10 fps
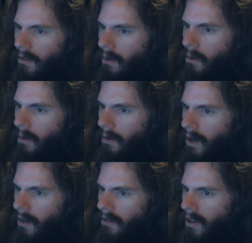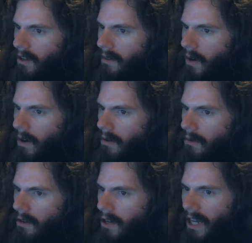Lulu Garcia Navarro
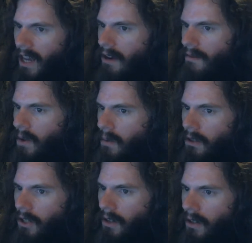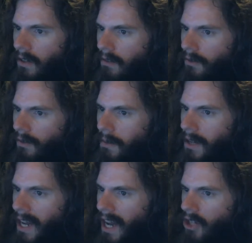during an interview with journalists from the
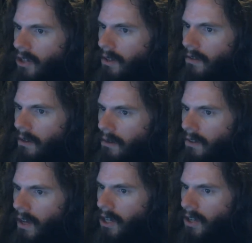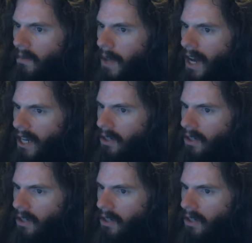National Association of Black